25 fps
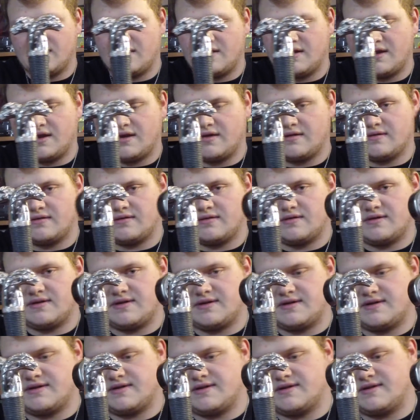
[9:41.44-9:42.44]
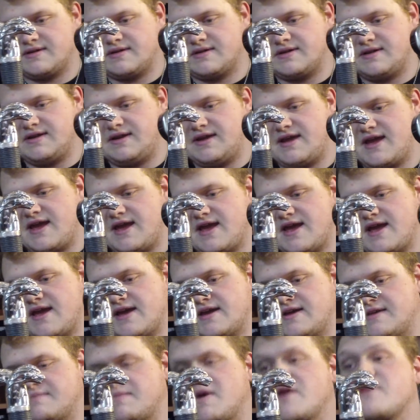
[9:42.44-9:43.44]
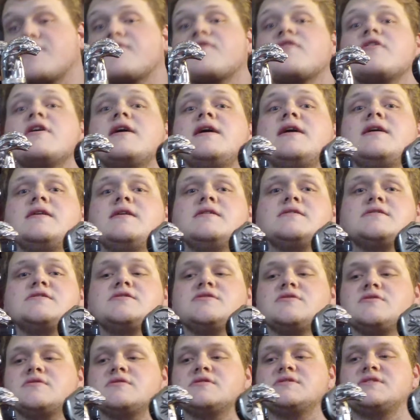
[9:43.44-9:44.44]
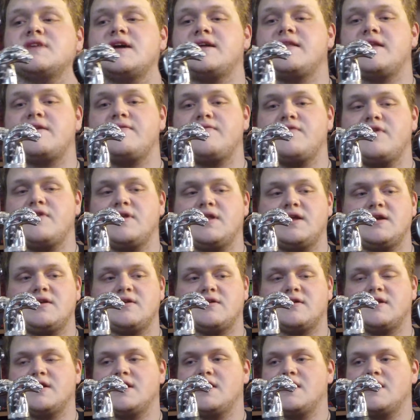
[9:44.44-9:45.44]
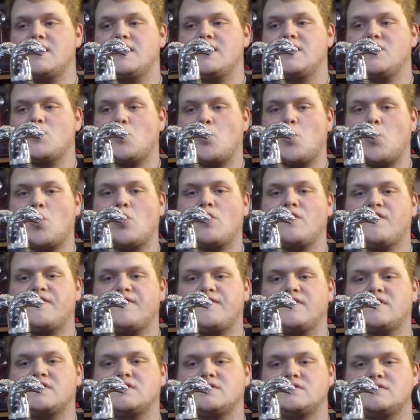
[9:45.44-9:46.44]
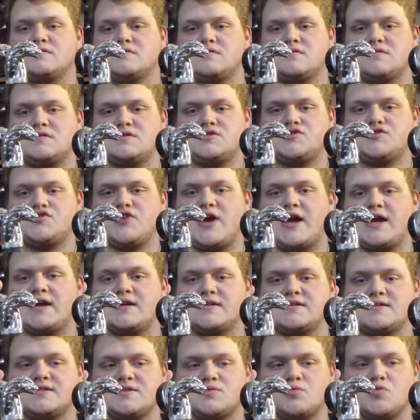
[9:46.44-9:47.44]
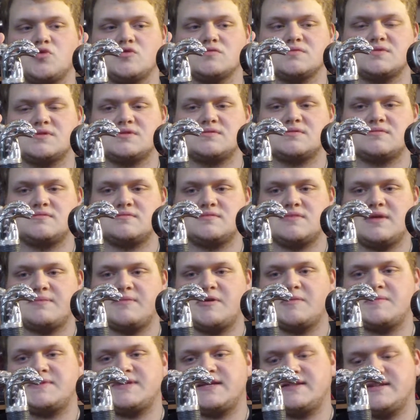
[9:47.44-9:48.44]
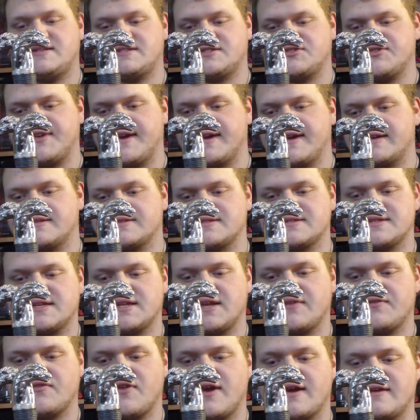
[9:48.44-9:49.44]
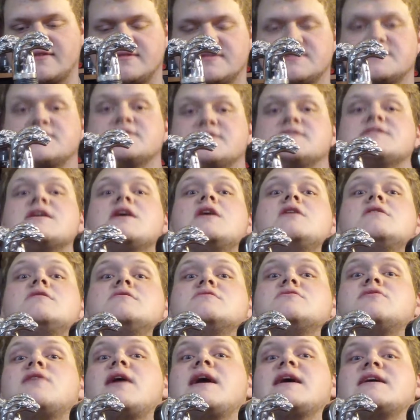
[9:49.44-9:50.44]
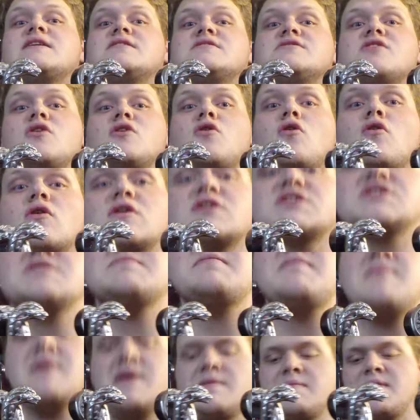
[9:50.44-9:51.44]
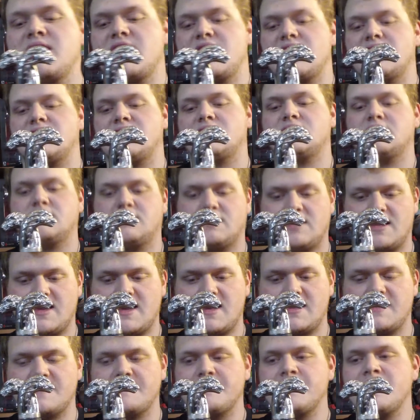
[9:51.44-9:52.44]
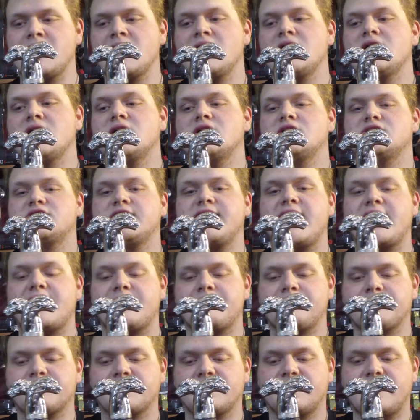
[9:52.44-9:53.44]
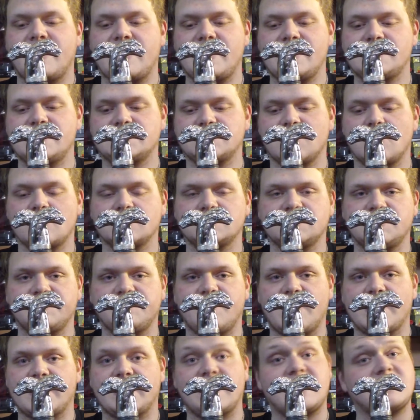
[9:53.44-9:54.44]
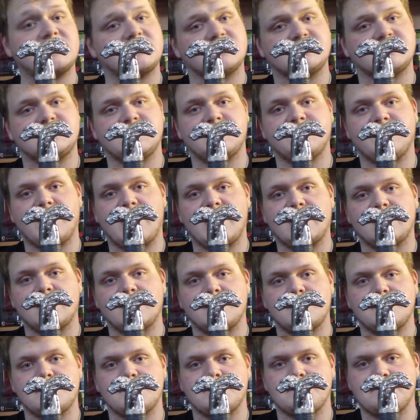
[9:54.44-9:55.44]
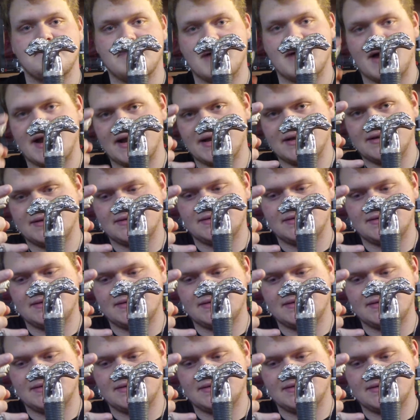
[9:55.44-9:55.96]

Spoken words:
Hang on. Yeah, my 3 swords, and they're really good. Wolf, dragons, and wolves. I'm gonna pretend these are dragons because I love dragons, and dragons are awesome, mate. Hey. So yeah, that is Aussie Viking Actions in Valhalla. Bye.